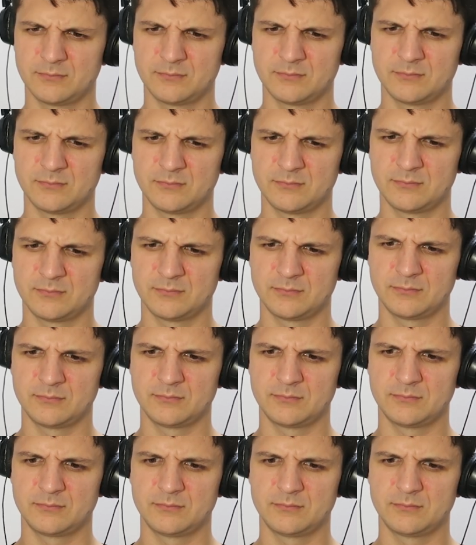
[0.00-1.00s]

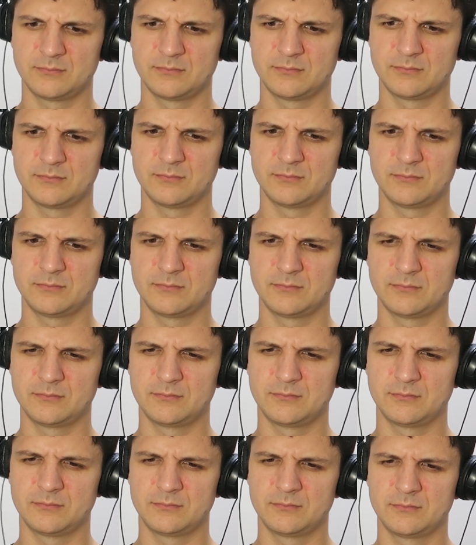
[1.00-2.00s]

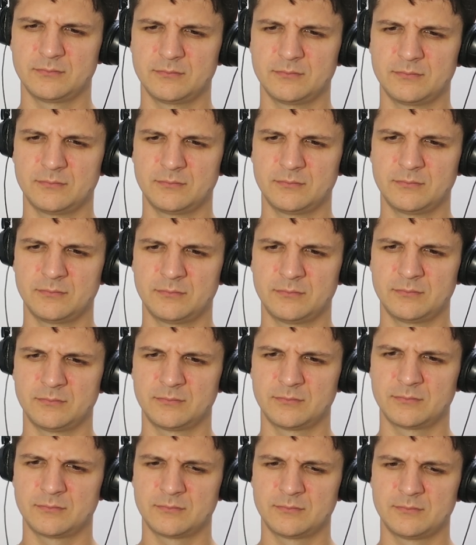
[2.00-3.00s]

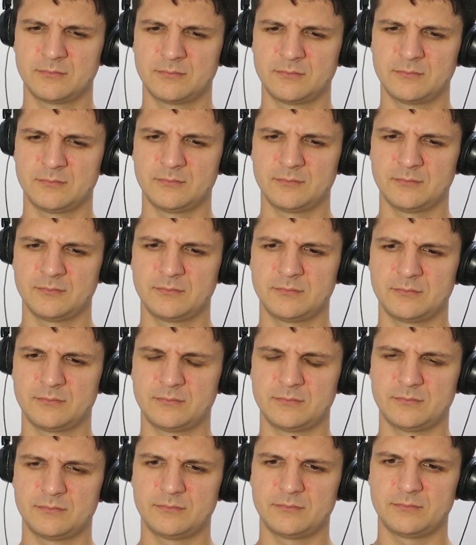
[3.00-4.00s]

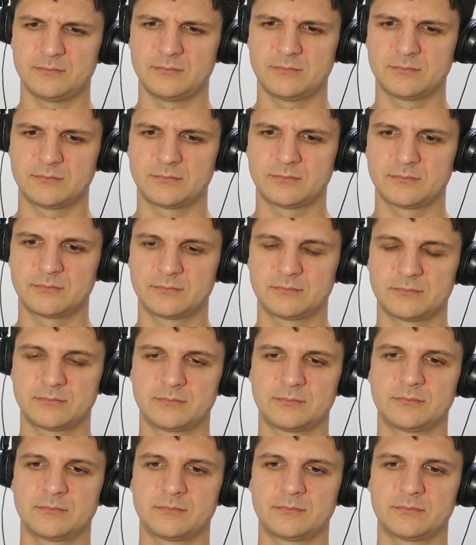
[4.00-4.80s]
No one is speaking in this clip.